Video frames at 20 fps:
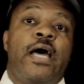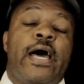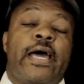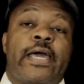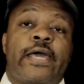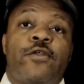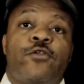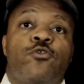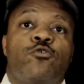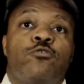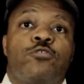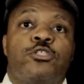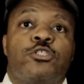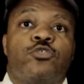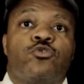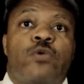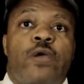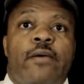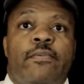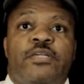I got a new
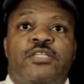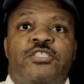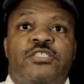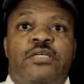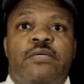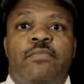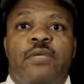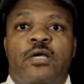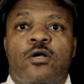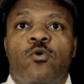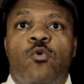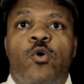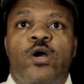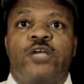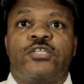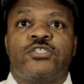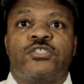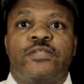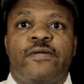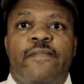subscriber that sent me a
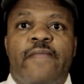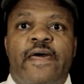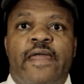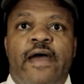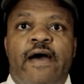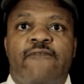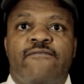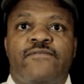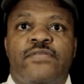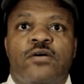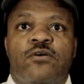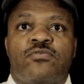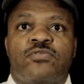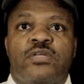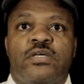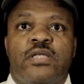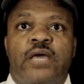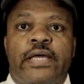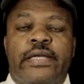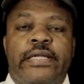question that I felt
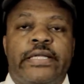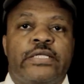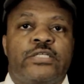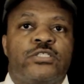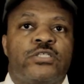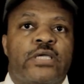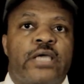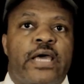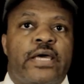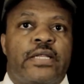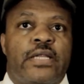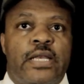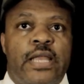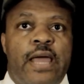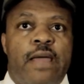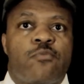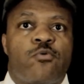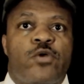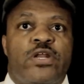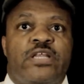that I needed to kind of
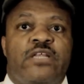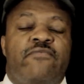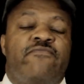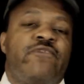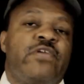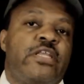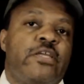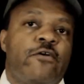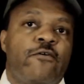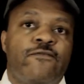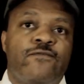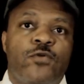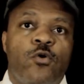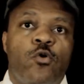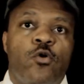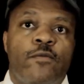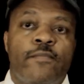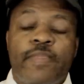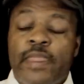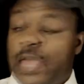elaborate in video
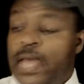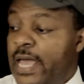form.